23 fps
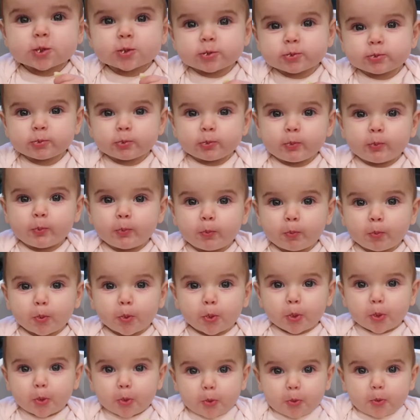You got some
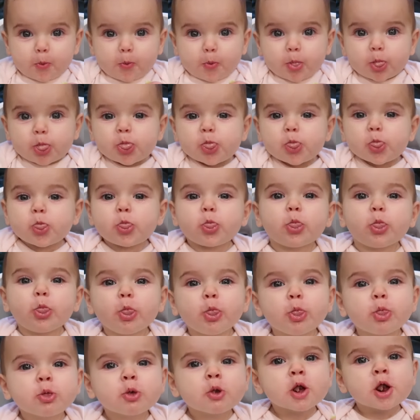chicken and some macaroni
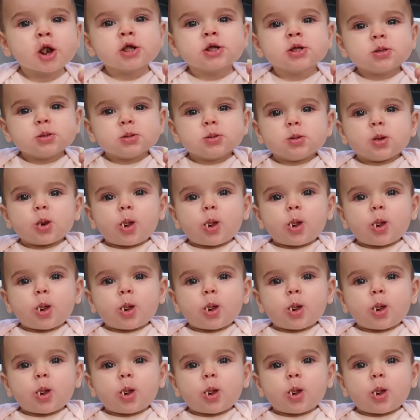with broccoli?